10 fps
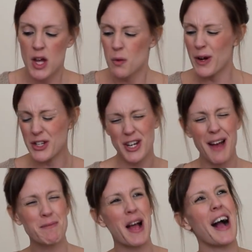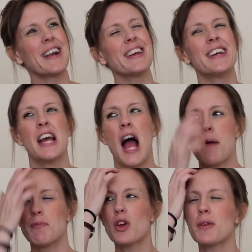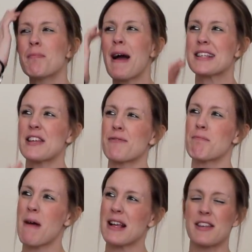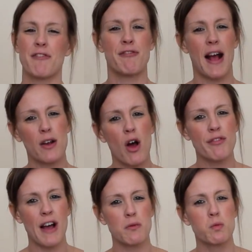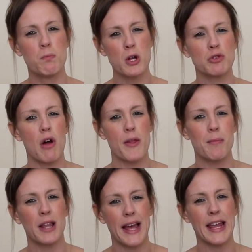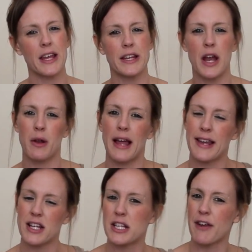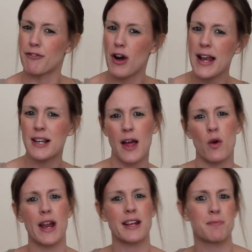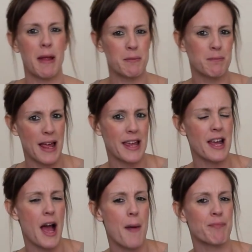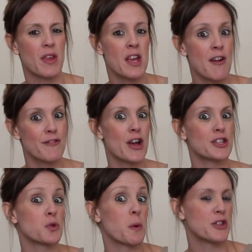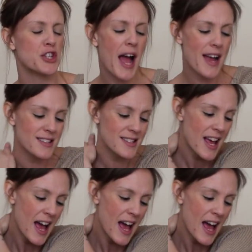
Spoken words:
Which I'm not a massive fan of. I'd much rather play it, you know, like next to your friend, like, or next play versus with Jess.